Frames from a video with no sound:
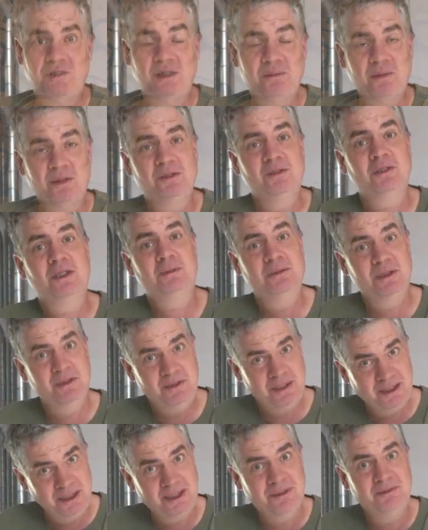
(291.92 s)
very much for coming to
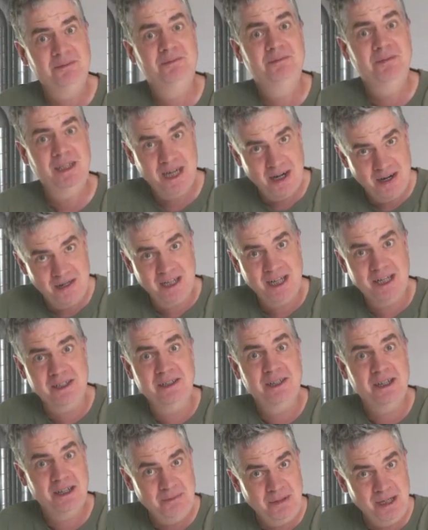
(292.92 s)
visit the Art
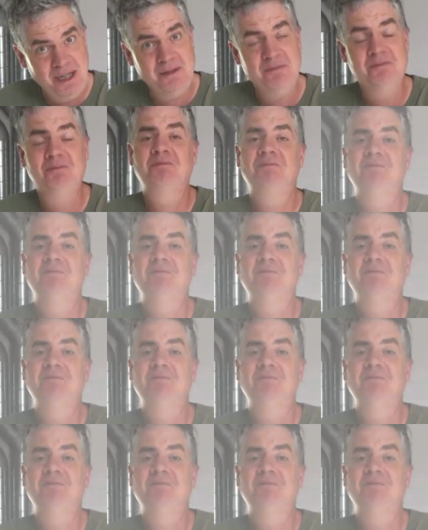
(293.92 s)
Hand and me.